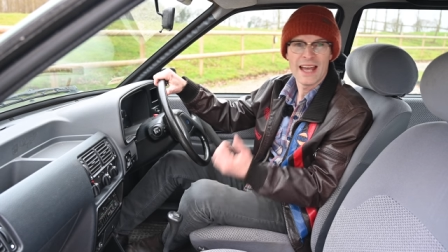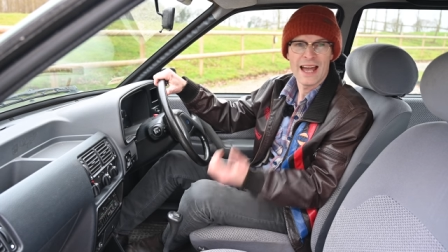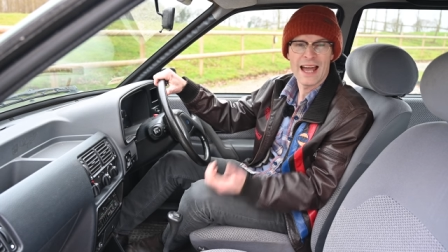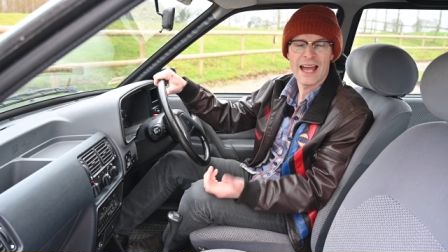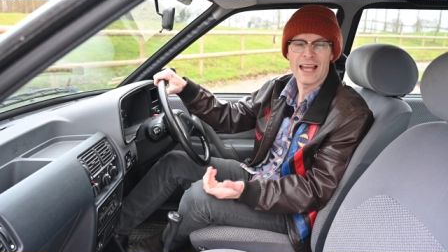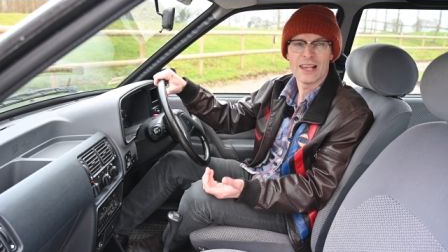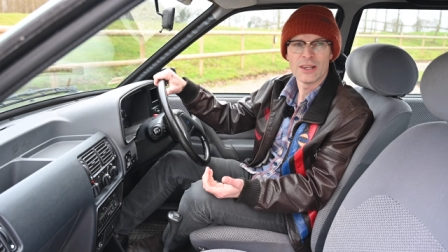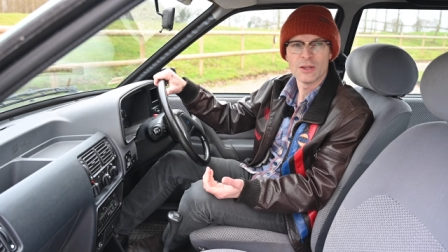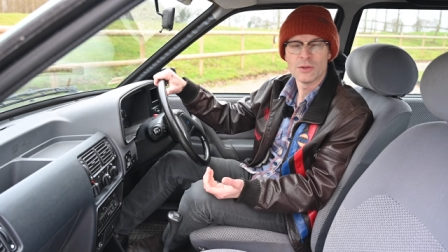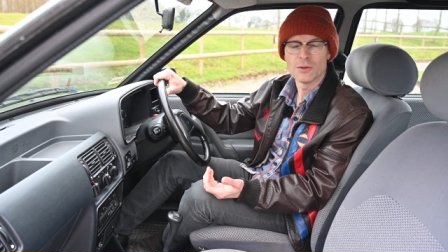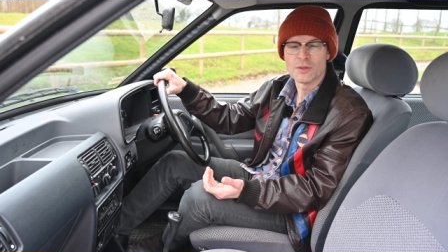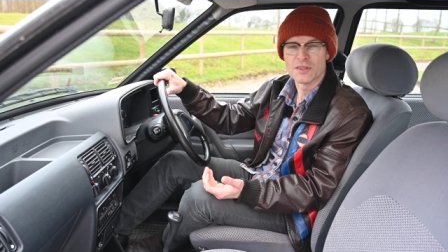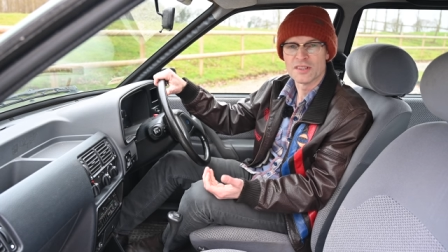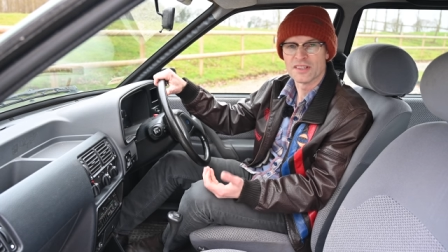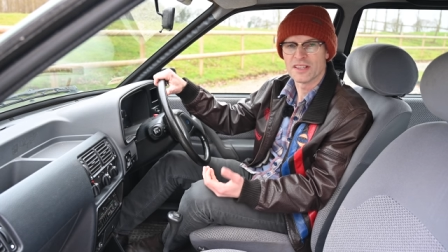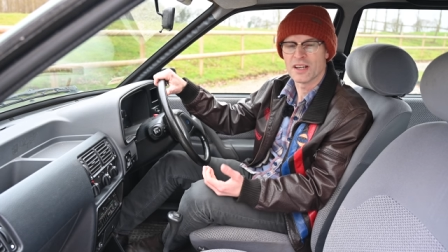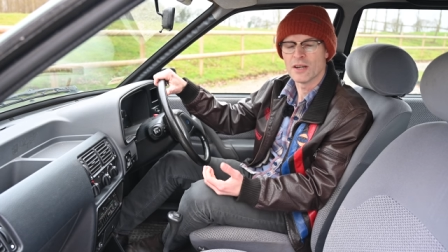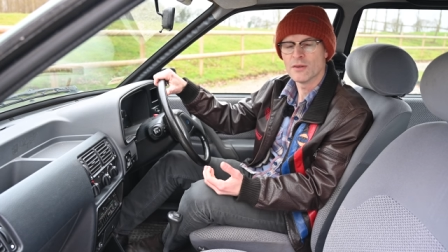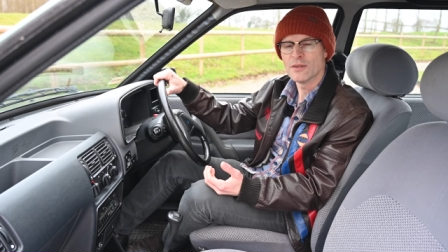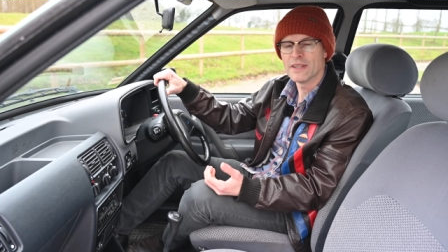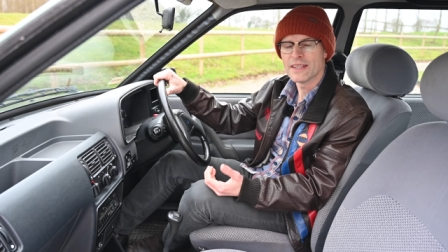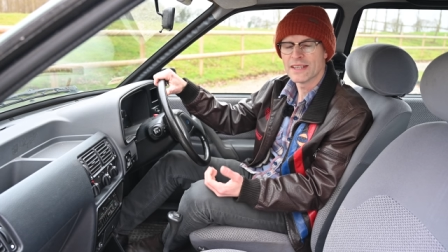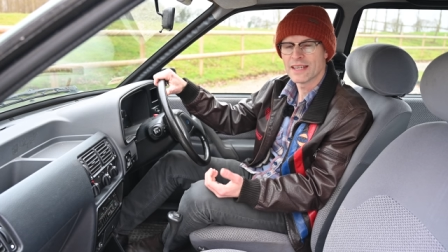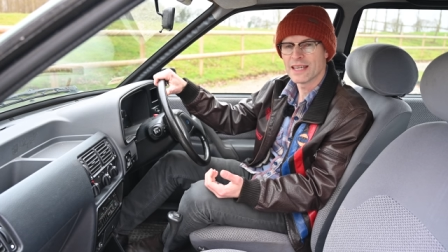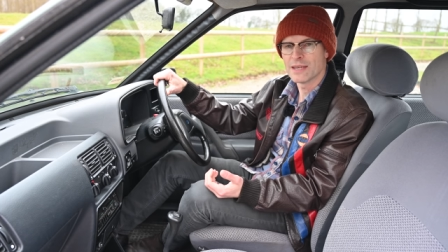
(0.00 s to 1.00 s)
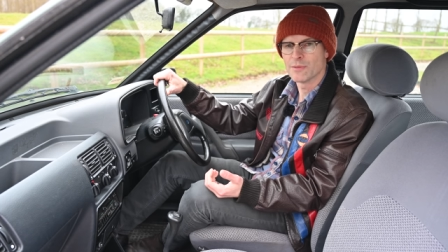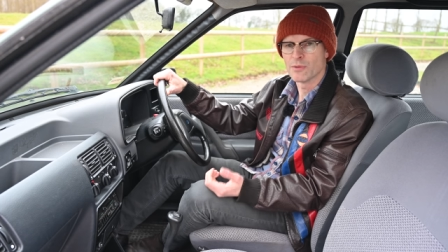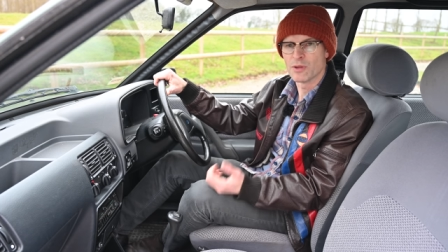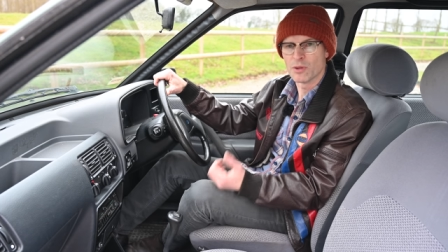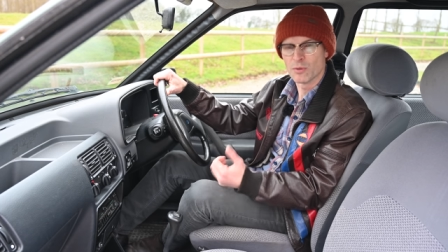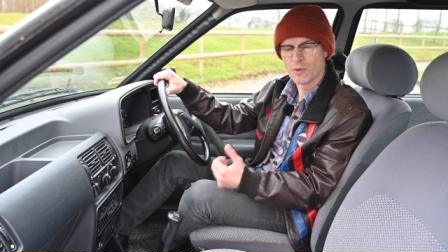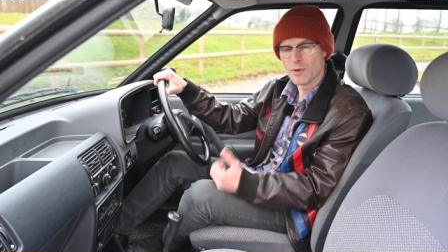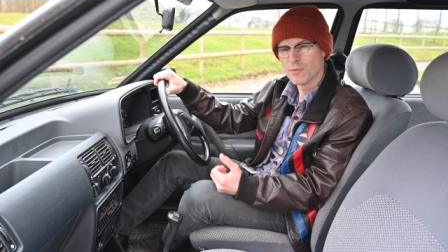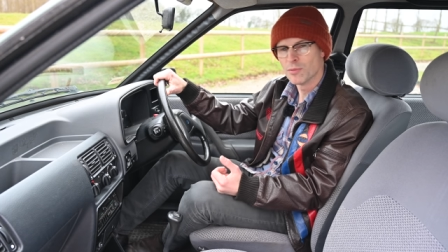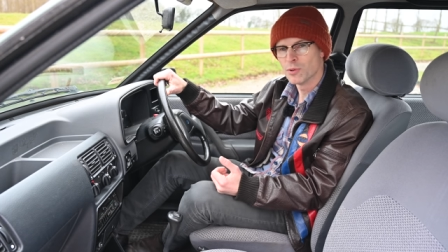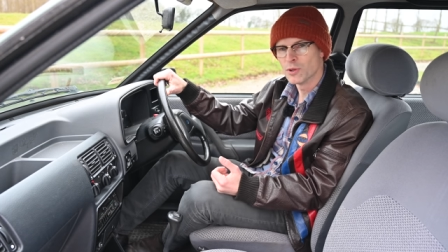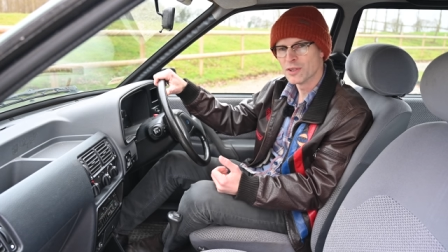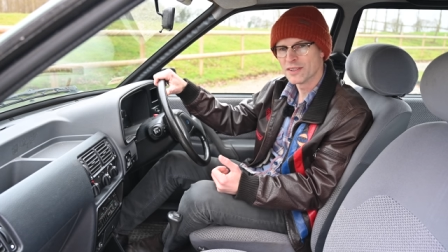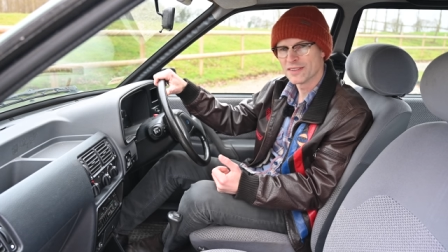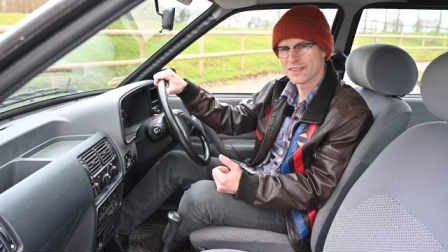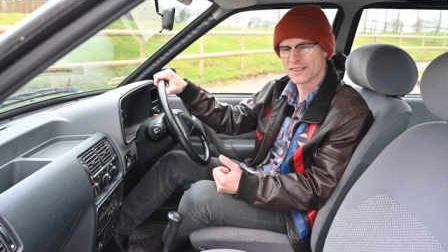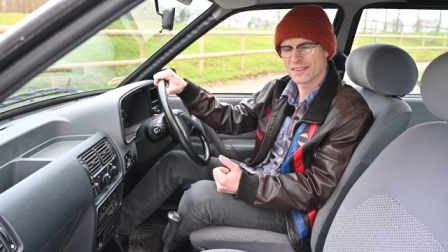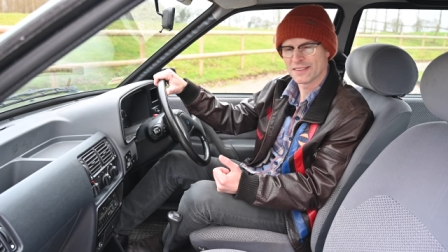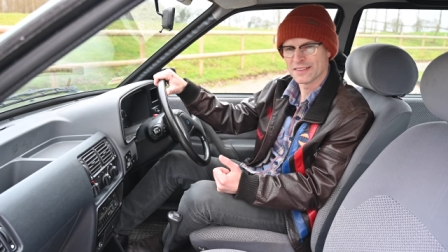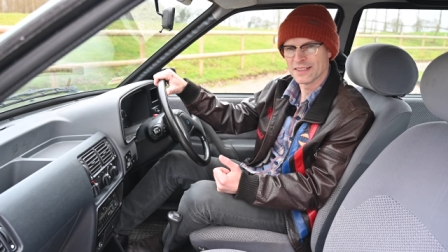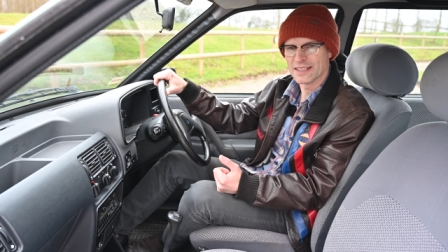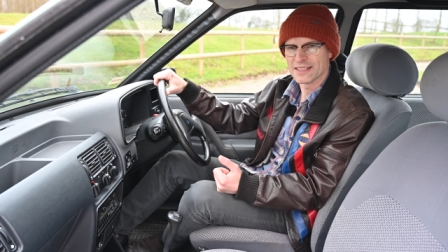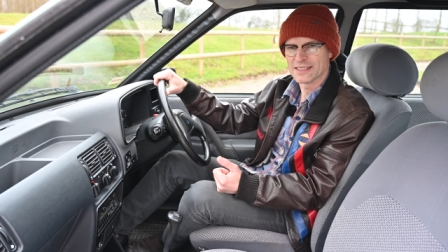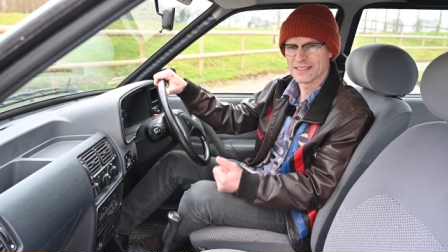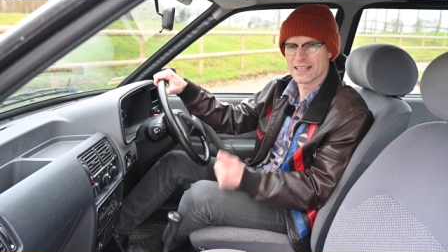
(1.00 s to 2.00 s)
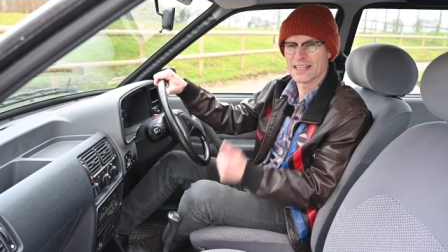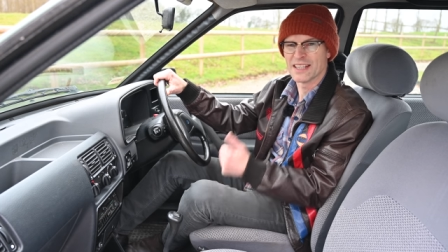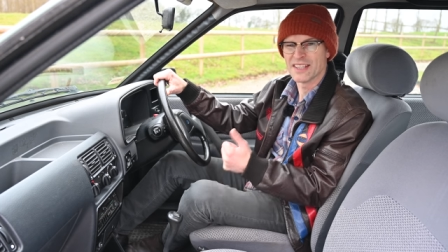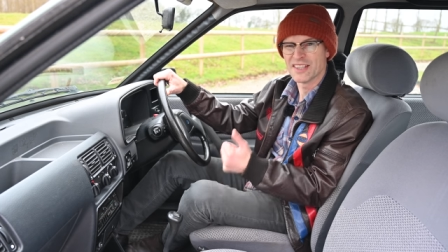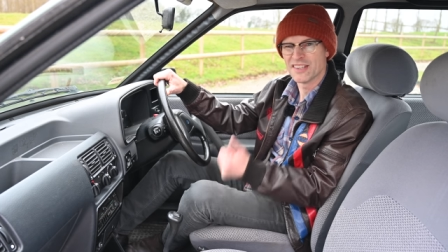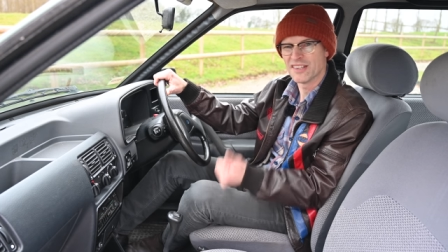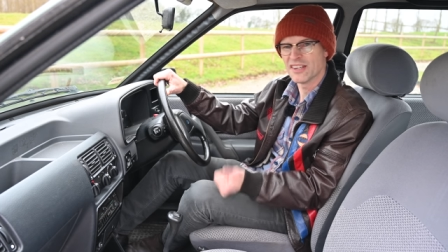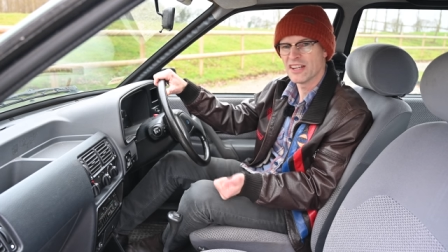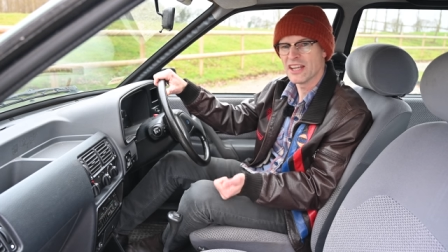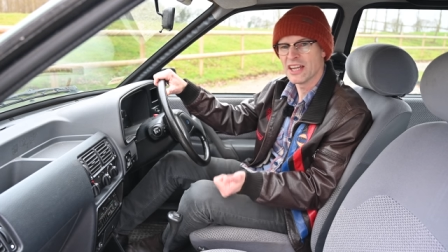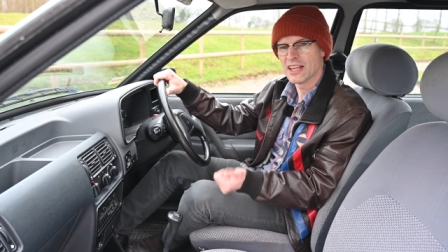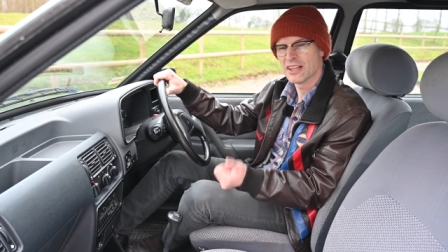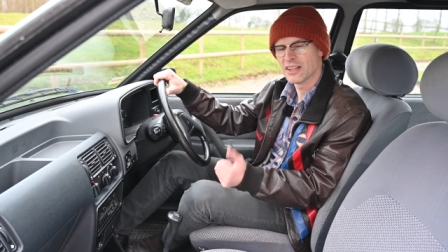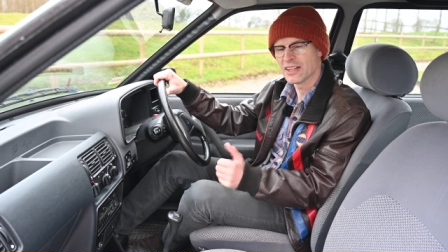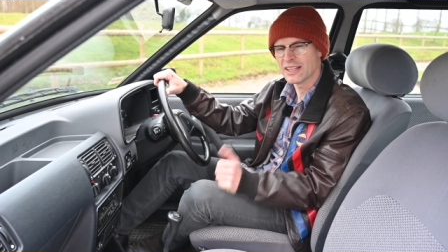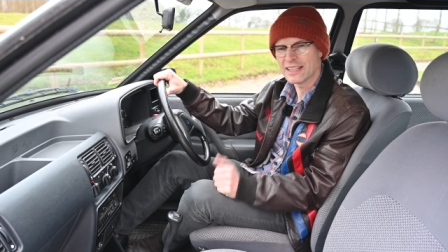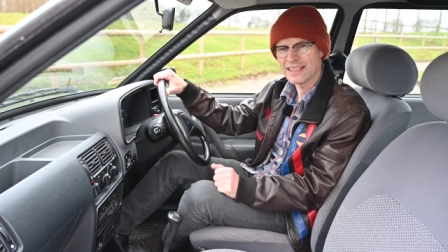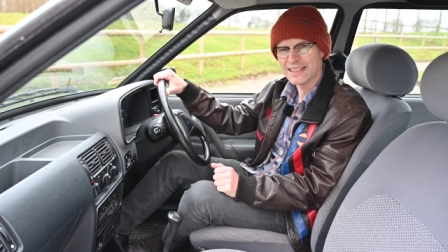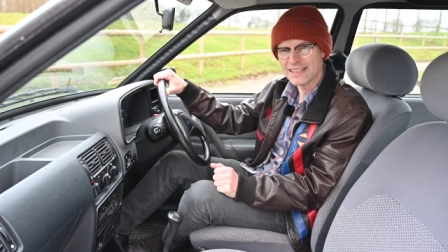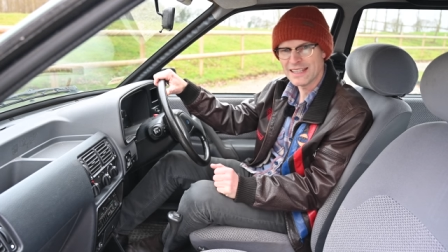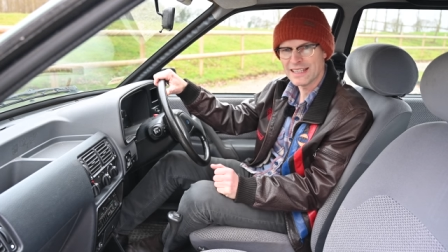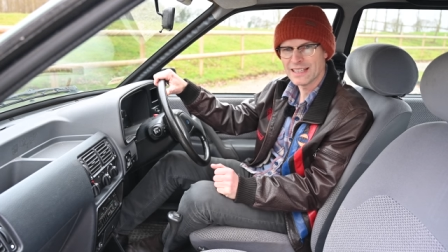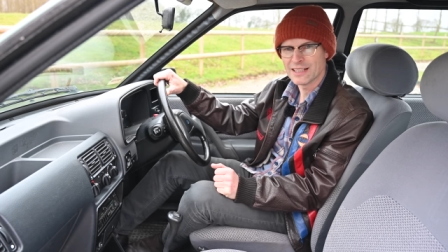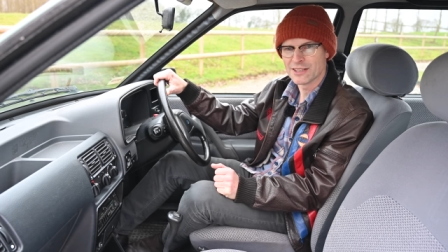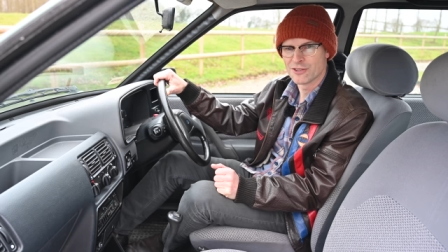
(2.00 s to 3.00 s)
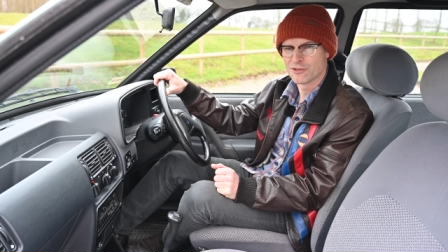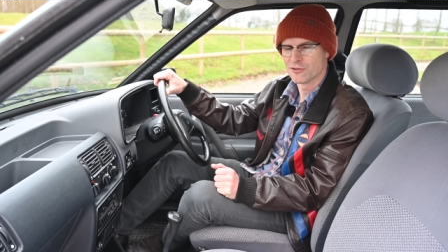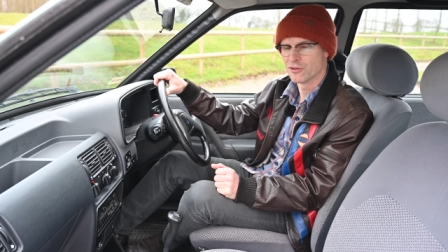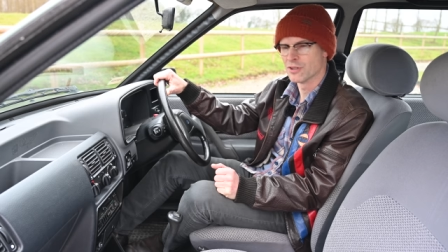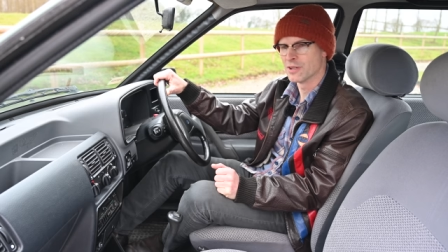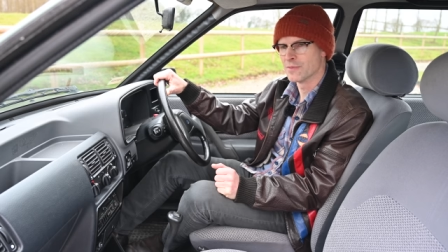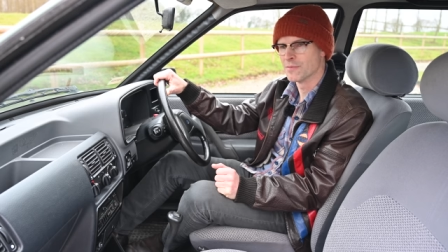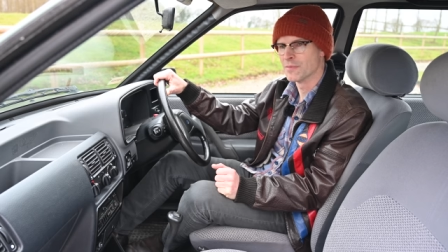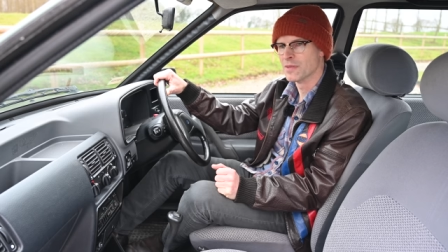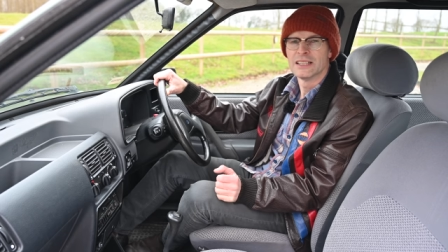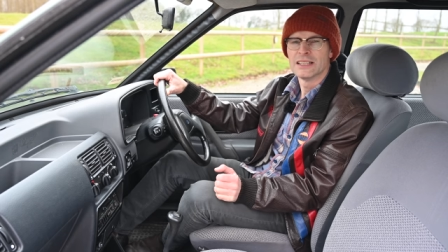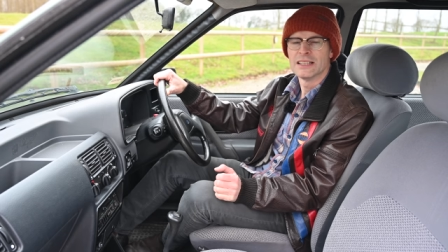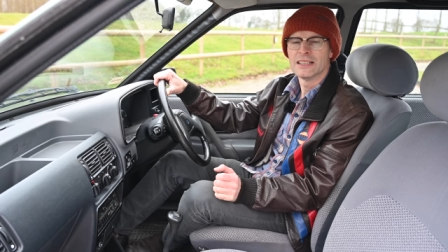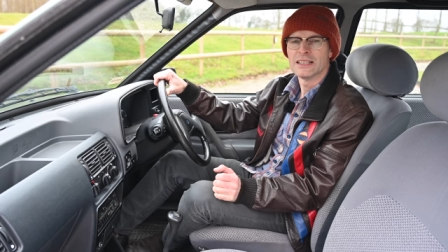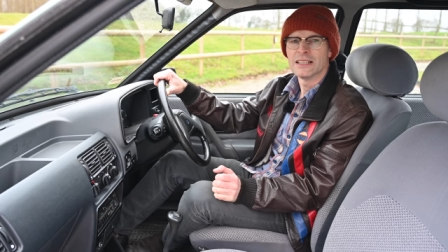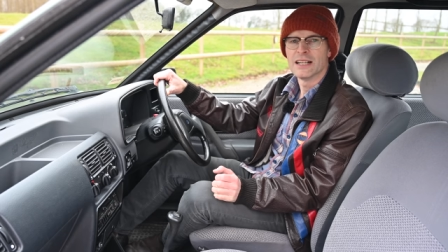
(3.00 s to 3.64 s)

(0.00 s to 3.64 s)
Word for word: At launch, it only came with a 1.6 litre and GL and Ghia trim.